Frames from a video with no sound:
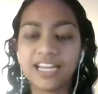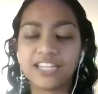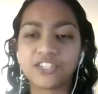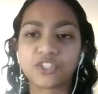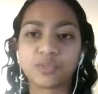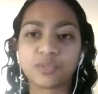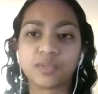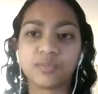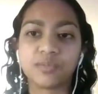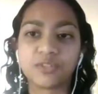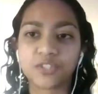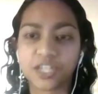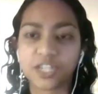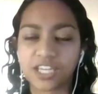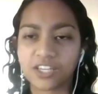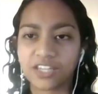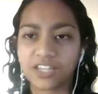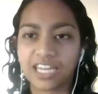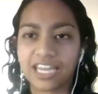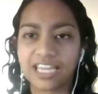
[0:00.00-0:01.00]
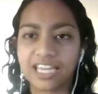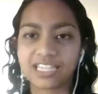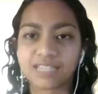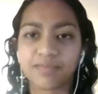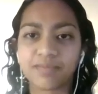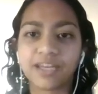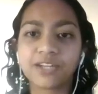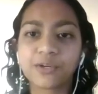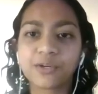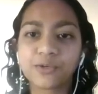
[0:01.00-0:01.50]
and she'll be matriculating into
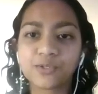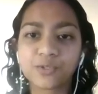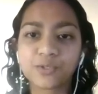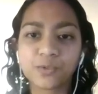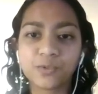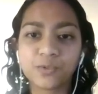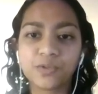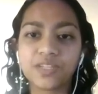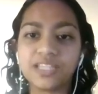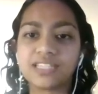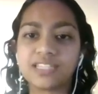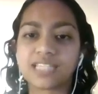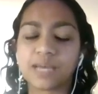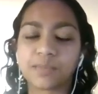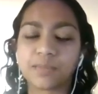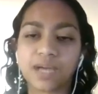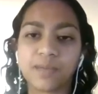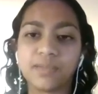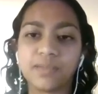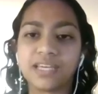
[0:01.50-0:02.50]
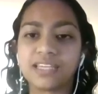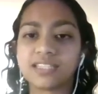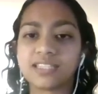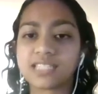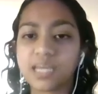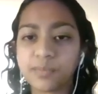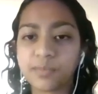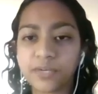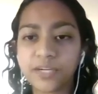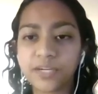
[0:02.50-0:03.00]
medical school in this upcoming
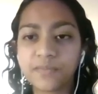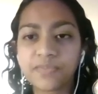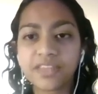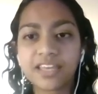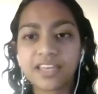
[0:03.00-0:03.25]
summer.